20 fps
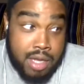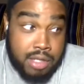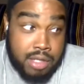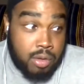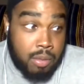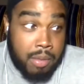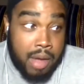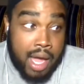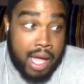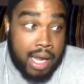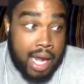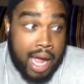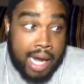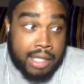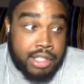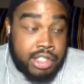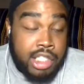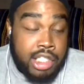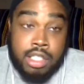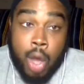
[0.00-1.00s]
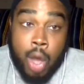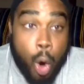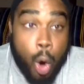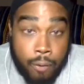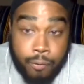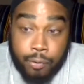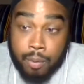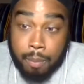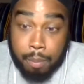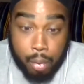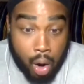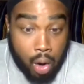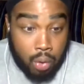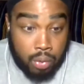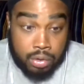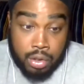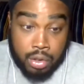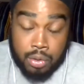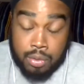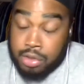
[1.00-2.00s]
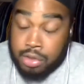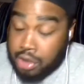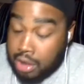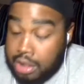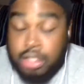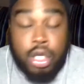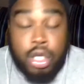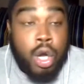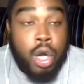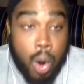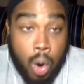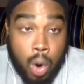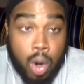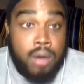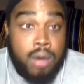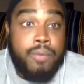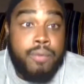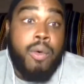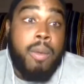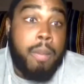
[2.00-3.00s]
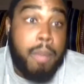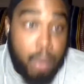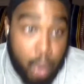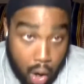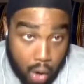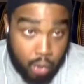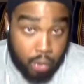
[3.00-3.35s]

man, like she's going for broke, dude. She's going for broke.